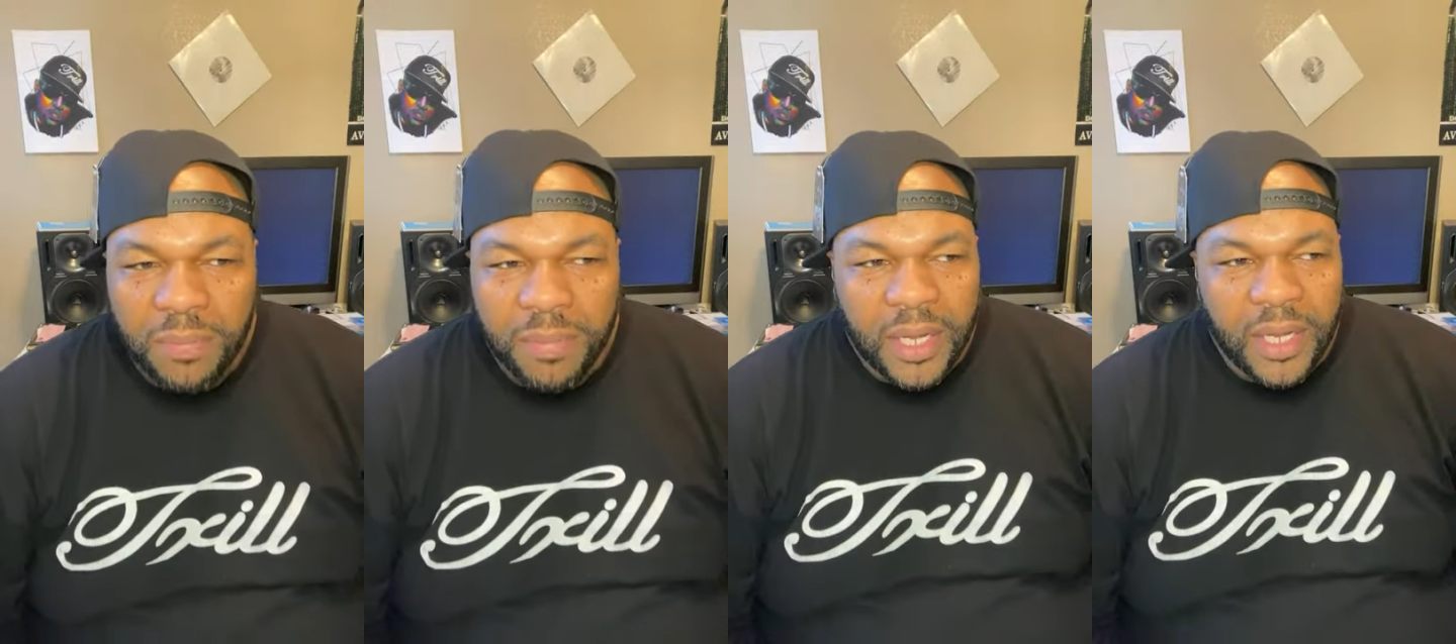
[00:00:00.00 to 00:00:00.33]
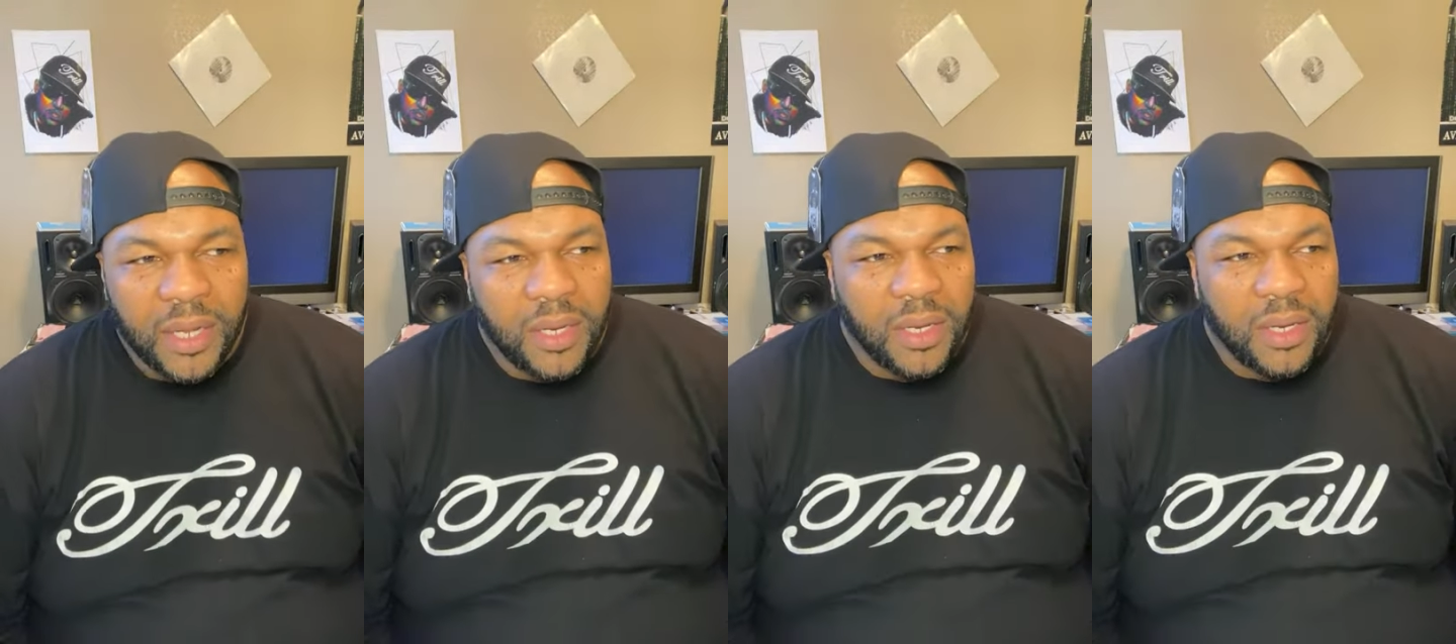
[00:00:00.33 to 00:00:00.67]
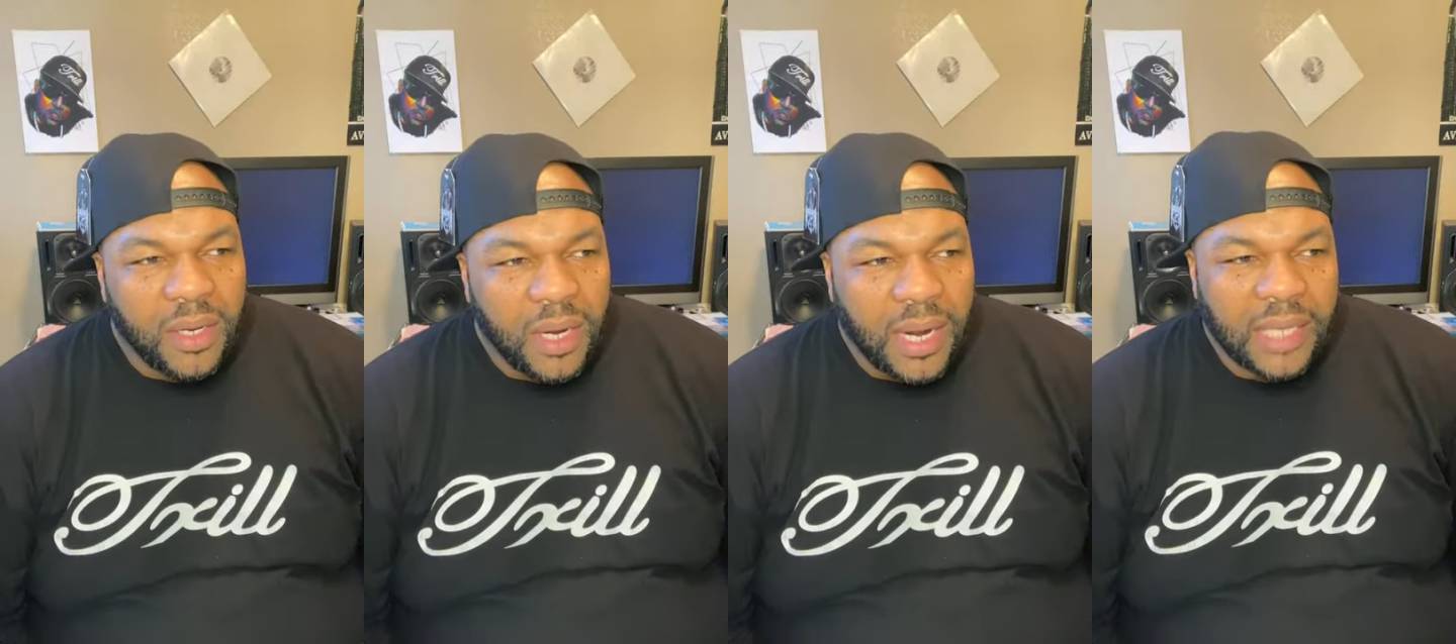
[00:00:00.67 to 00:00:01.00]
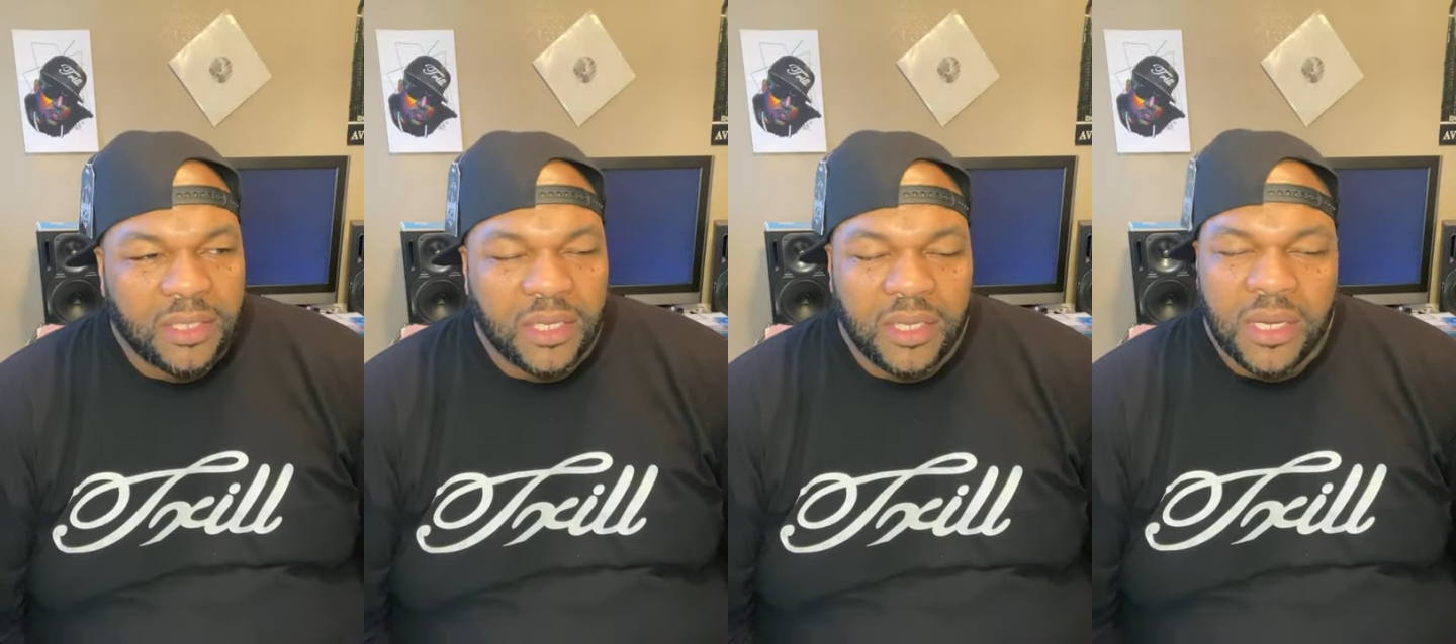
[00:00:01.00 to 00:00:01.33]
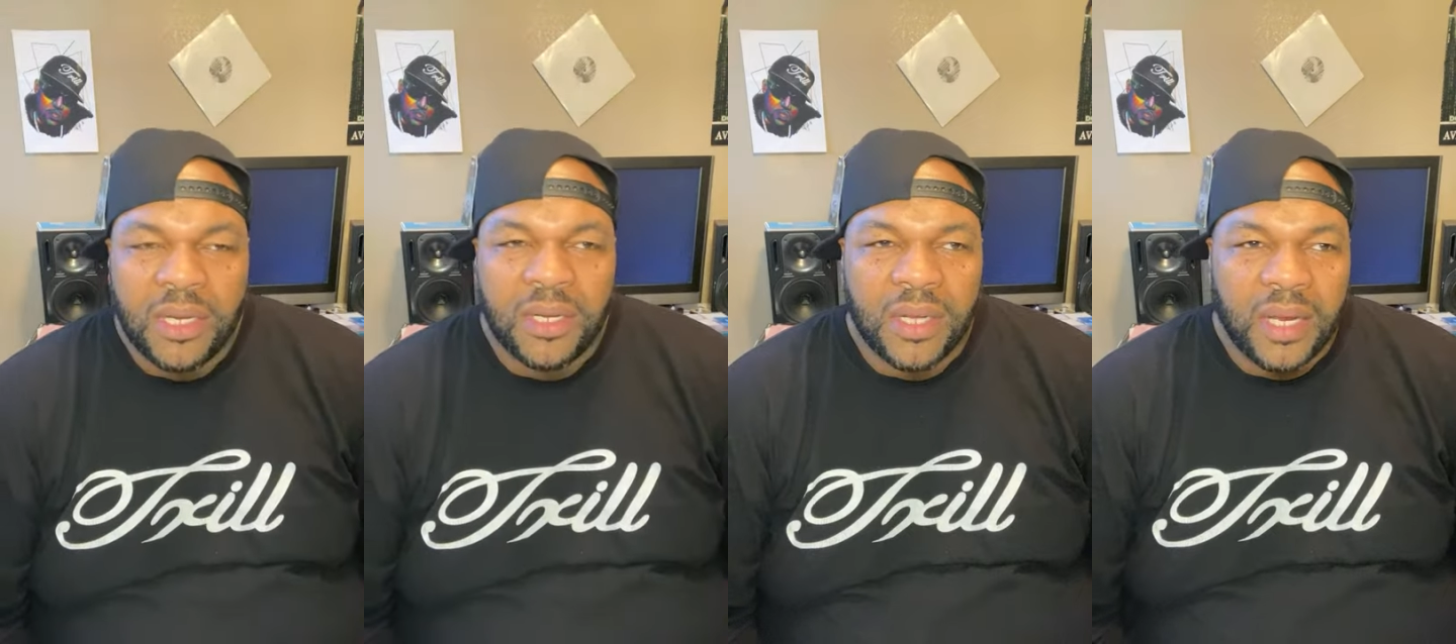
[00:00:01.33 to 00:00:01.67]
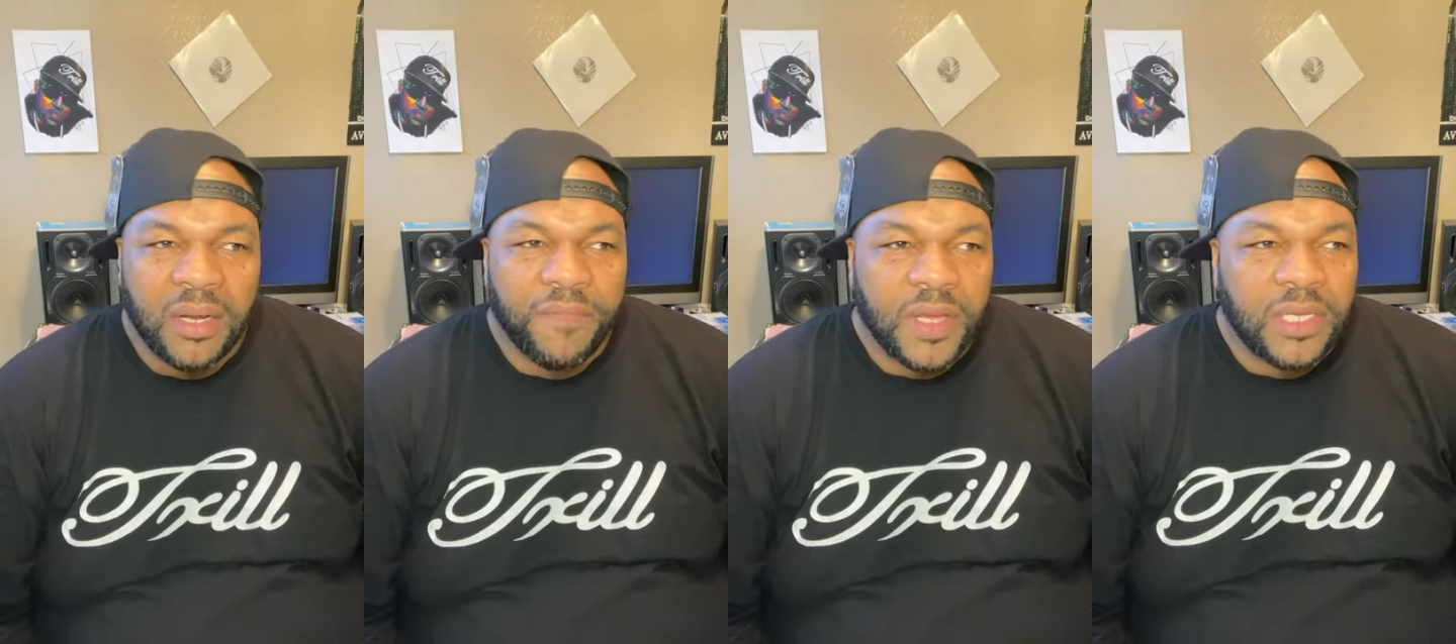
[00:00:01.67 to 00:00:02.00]
But as a young
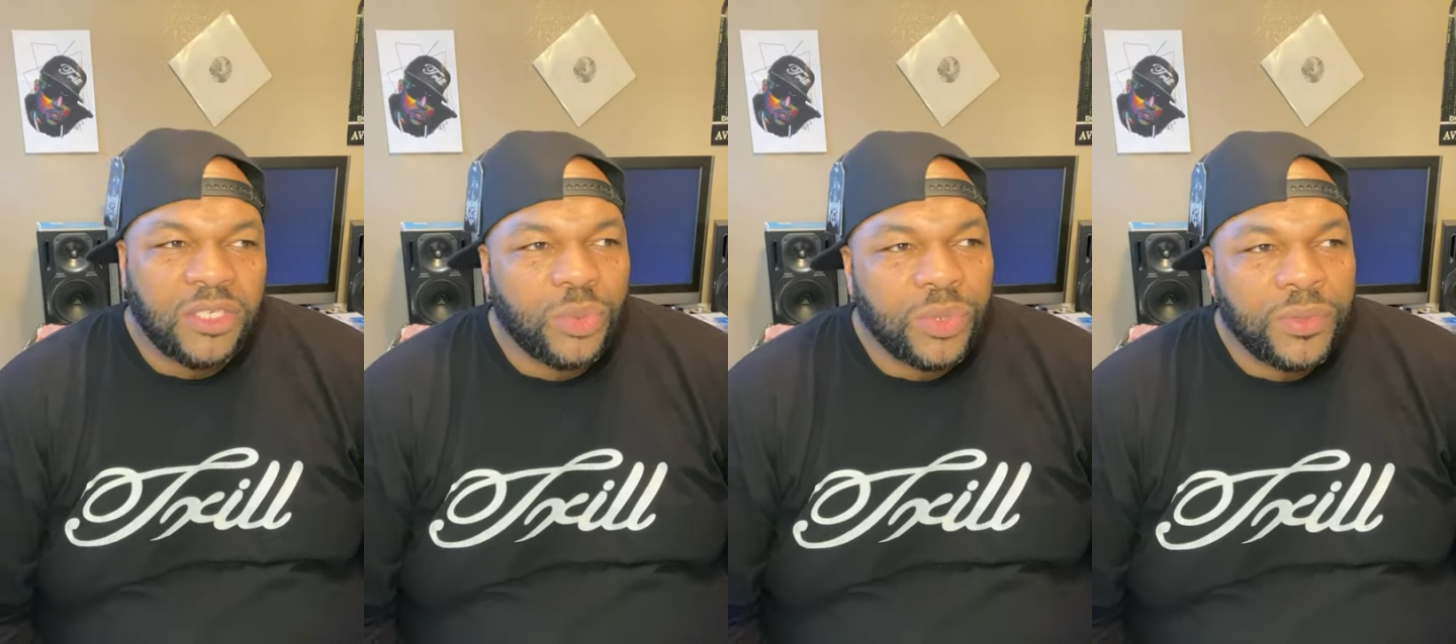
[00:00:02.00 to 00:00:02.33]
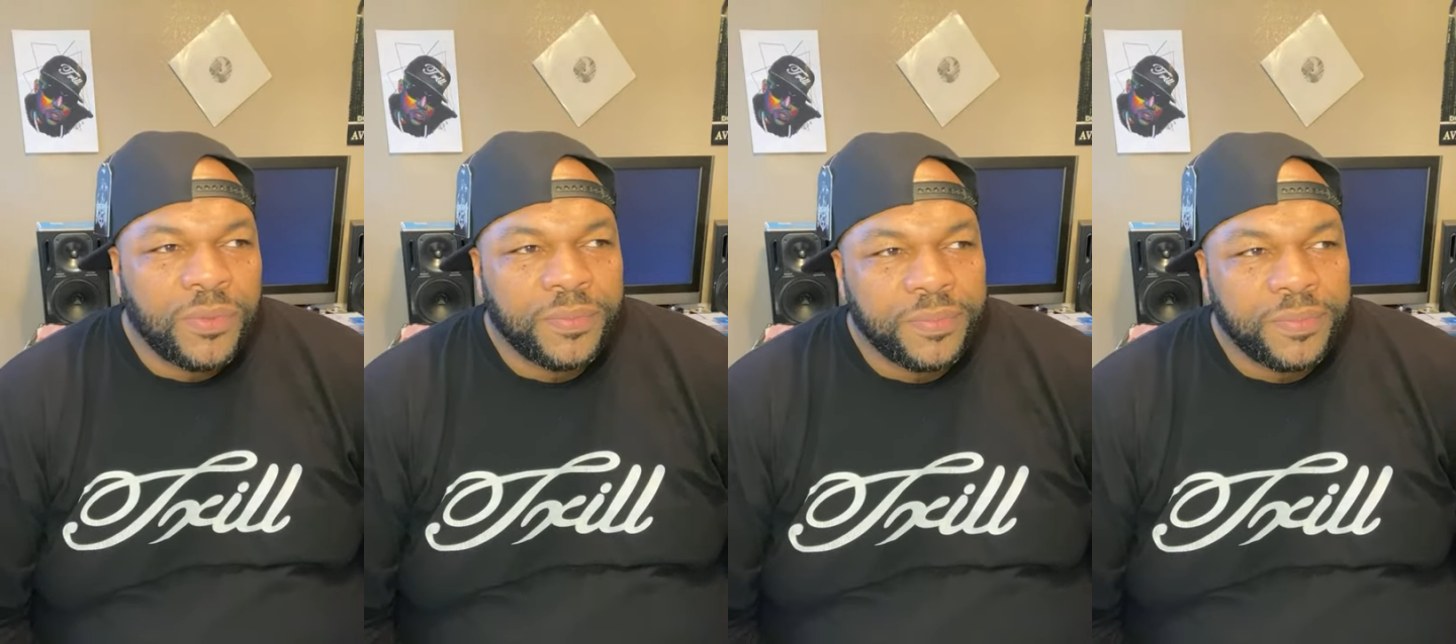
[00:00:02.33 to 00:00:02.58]
individual,